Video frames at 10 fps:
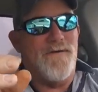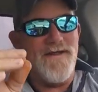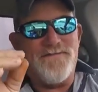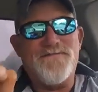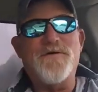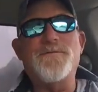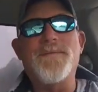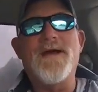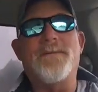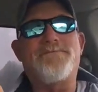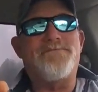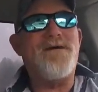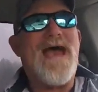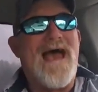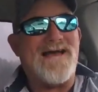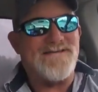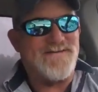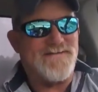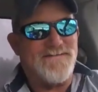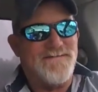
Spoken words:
when he filled me up fast,